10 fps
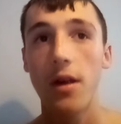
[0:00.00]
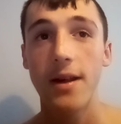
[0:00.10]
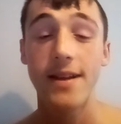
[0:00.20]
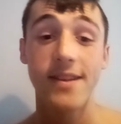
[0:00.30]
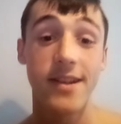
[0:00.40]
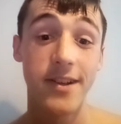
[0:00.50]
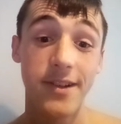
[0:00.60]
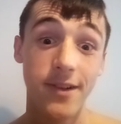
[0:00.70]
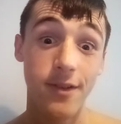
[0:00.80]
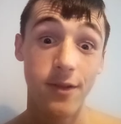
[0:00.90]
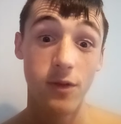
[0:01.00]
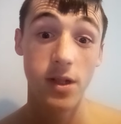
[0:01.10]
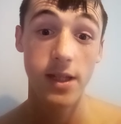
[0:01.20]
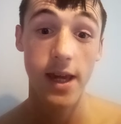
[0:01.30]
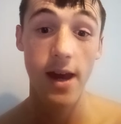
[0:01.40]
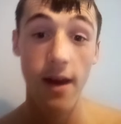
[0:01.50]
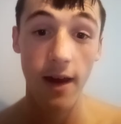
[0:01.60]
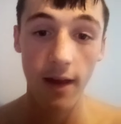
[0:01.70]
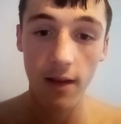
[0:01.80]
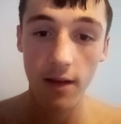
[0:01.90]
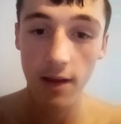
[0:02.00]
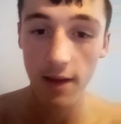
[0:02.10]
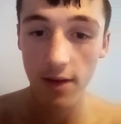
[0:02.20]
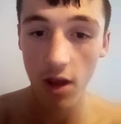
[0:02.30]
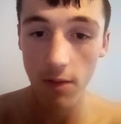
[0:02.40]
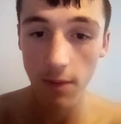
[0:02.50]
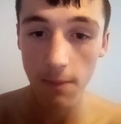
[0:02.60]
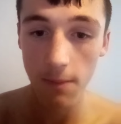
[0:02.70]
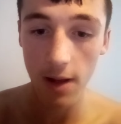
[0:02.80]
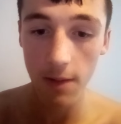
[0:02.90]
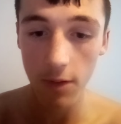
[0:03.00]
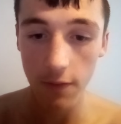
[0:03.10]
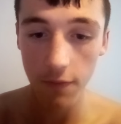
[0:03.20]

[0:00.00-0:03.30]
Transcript: So yeah, it's gonna be mad, bruv.